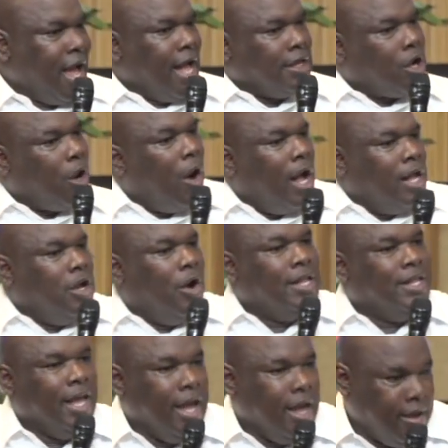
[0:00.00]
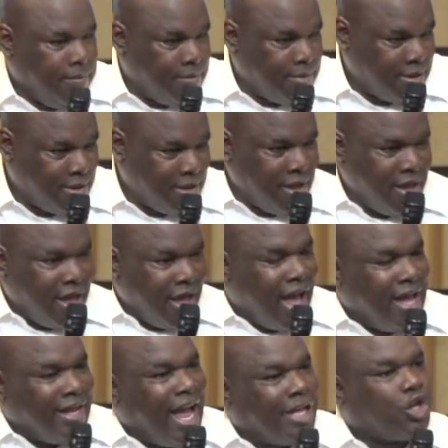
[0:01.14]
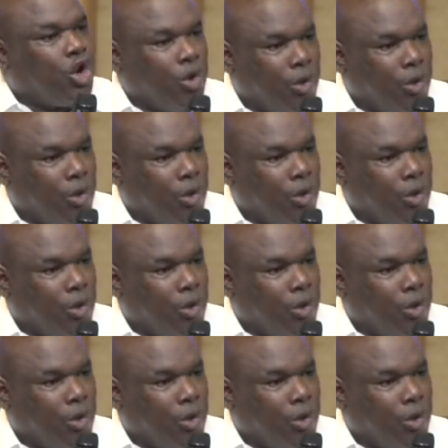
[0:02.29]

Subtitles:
and call your name and that's